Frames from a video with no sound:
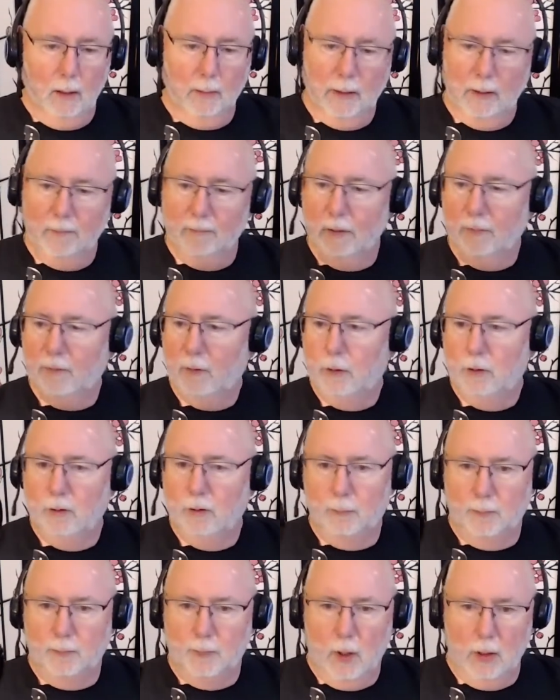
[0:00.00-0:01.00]
Even if you
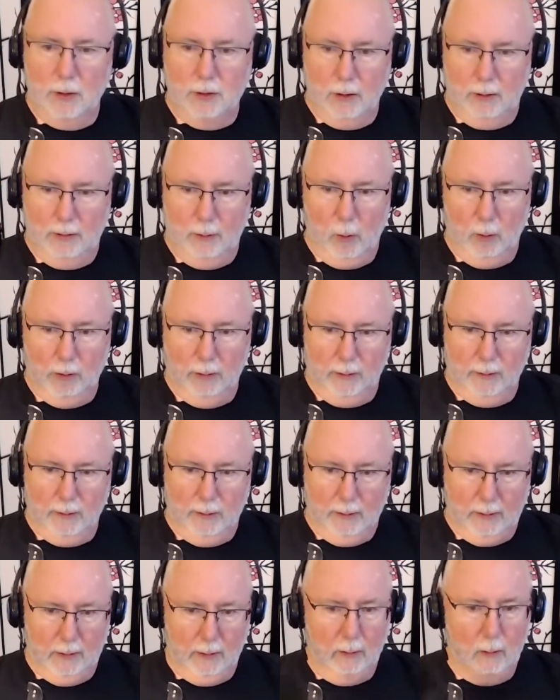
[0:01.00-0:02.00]
just partially hold it at
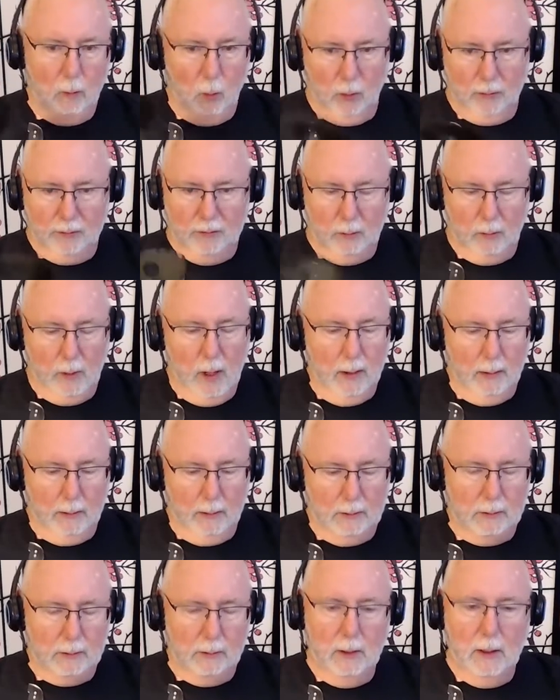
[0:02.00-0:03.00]
the end, it works so
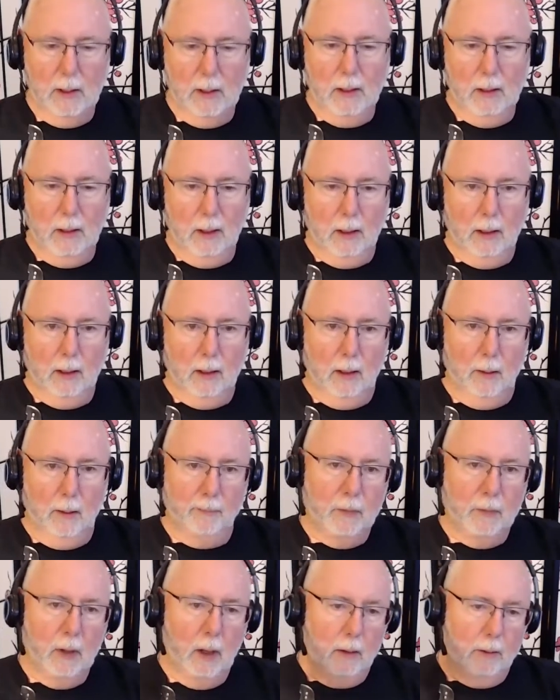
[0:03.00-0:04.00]
nice.
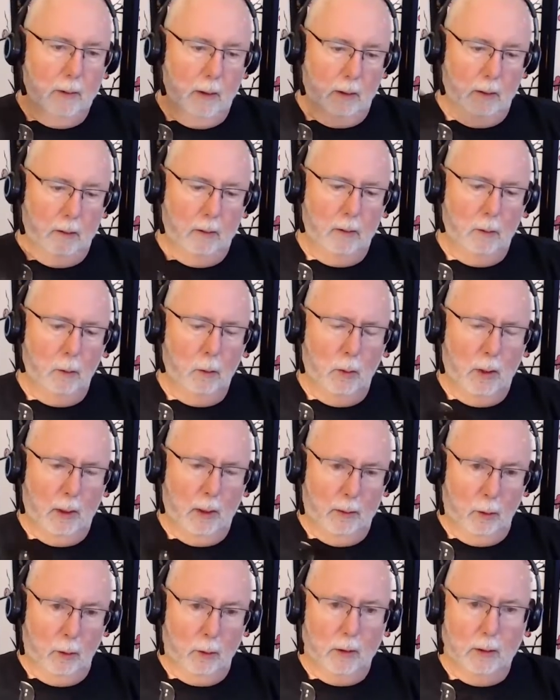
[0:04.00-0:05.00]

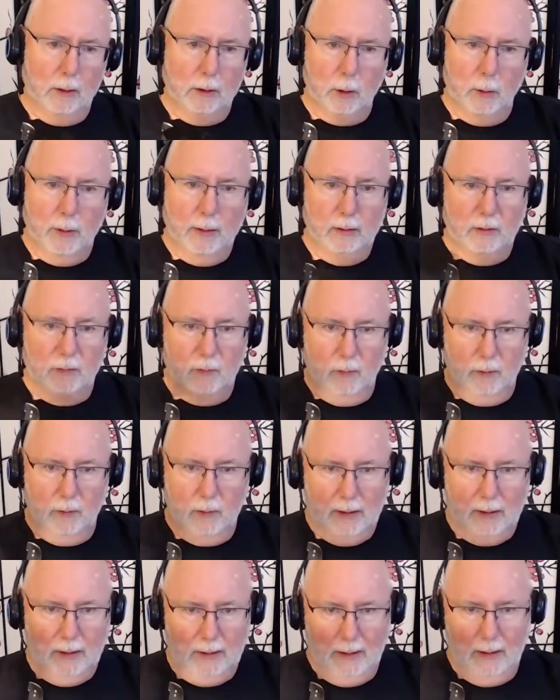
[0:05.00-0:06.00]
You're going to transfer the
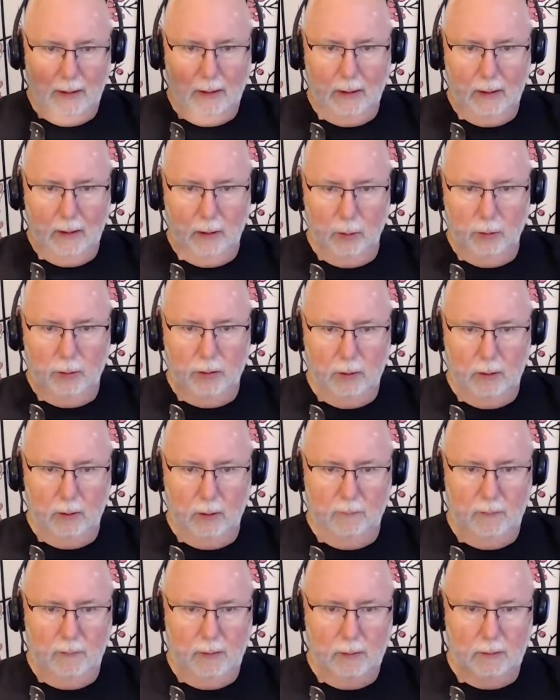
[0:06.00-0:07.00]
kinetic energy
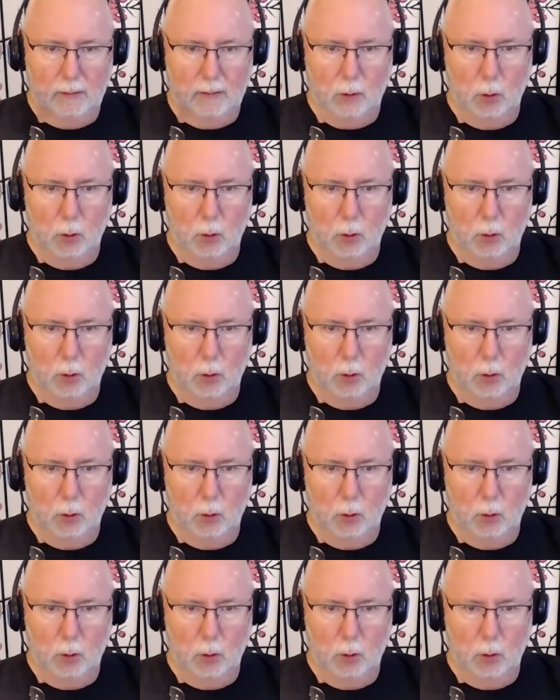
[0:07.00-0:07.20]
of this